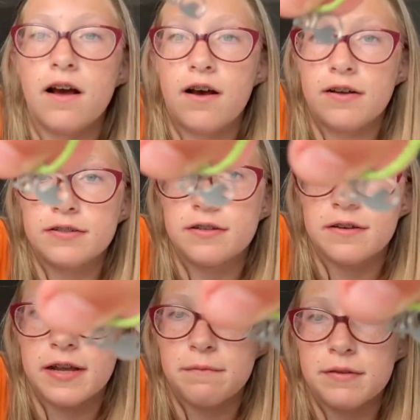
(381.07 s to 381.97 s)
also
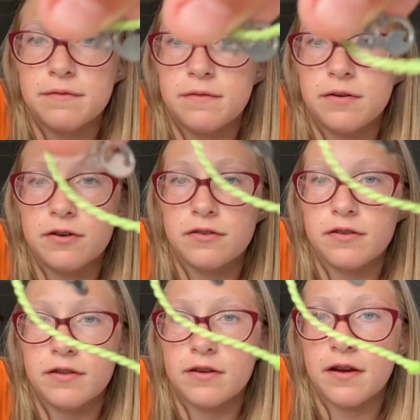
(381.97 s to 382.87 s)
came with the forest
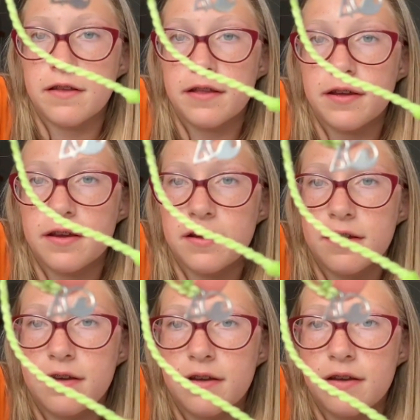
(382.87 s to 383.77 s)
look, I think,
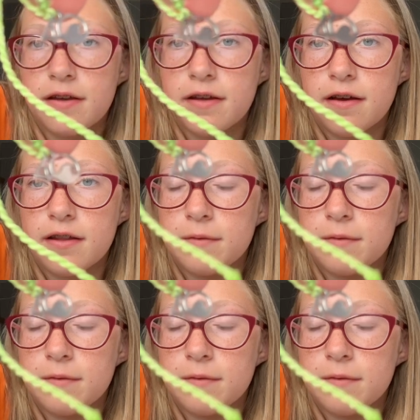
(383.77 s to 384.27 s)
on